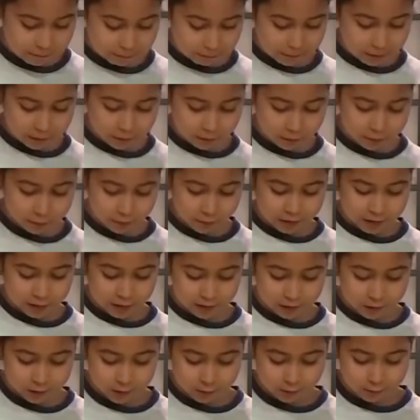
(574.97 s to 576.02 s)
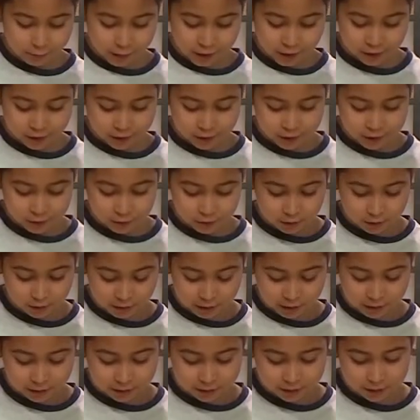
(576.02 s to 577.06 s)
But don't mix it too much so
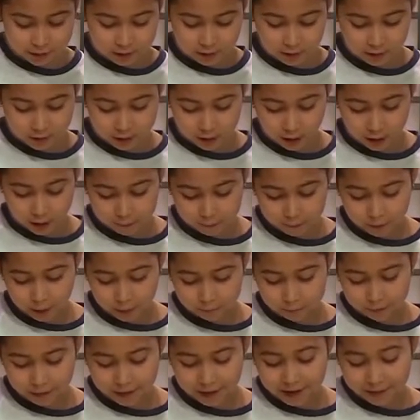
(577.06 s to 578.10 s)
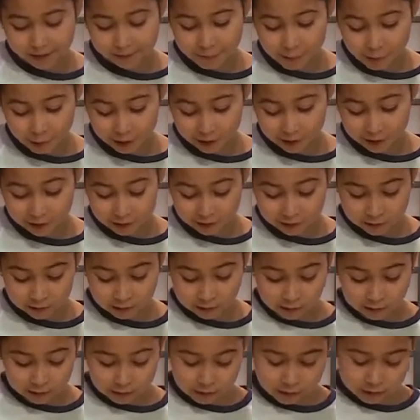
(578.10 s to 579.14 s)
it gets not puffy anymore.
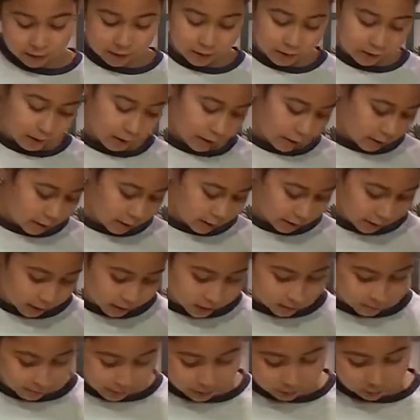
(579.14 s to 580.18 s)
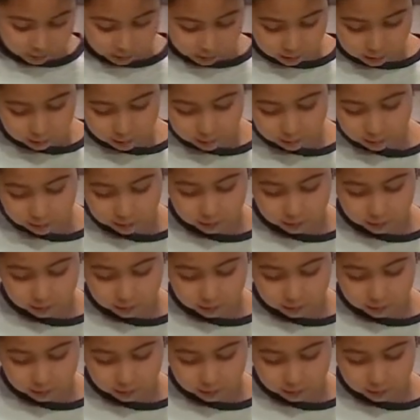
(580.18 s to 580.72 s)
I think that's about good.